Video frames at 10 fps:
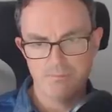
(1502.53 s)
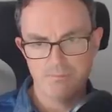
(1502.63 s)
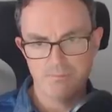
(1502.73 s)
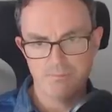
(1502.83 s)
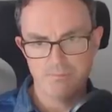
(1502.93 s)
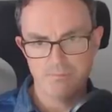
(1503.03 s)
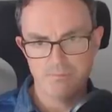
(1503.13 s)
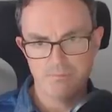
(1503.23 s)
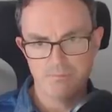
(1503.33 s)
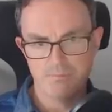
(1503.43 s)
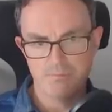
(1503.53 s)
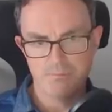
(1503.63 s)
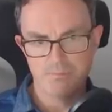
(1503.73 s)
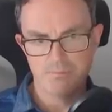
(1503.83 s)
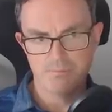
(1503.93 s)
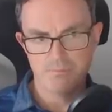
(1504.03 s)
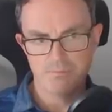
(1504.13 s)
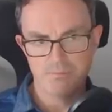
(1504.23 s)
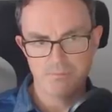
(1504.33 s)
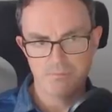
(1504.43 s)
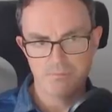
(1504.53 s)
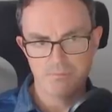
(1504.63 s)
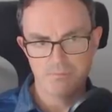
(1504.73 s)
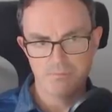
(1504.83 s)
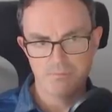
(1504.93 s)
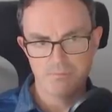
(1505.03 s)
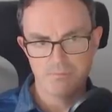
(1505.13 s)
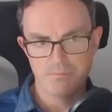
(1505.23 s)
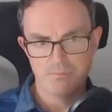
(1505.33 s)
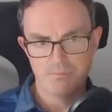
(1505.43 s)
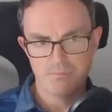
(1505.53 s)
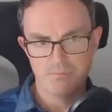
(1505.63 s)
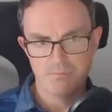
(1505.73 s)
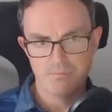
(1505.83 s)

Nobody speaks.